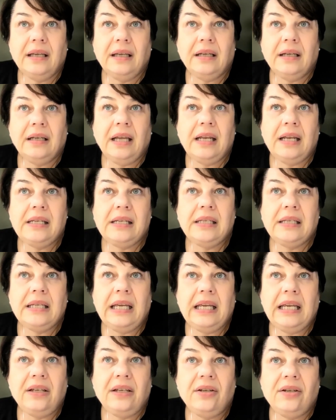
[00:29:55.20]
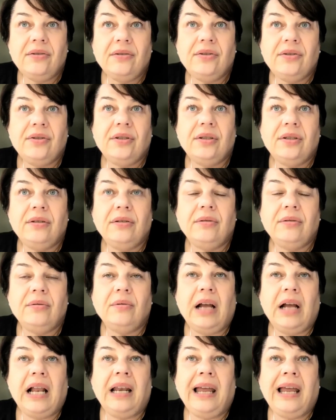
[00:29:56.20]
continues
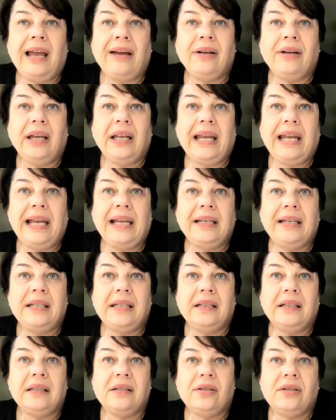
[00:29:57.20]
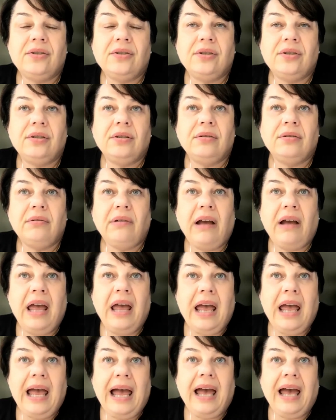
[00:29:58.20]
to allow Canadians to
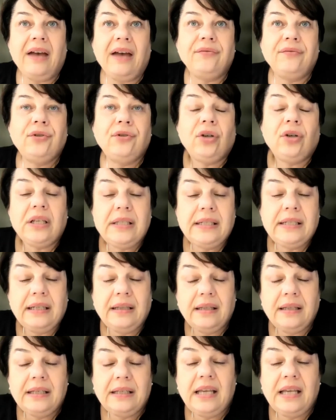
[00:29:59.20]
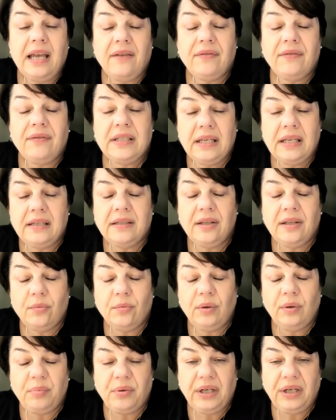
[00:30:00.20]
have trust in the services
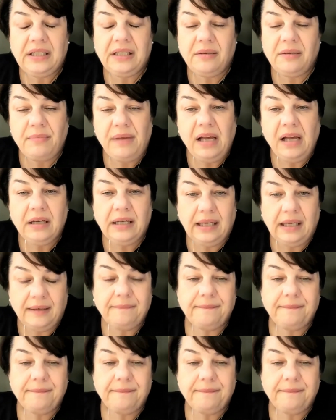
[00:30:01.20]
that we bring to market.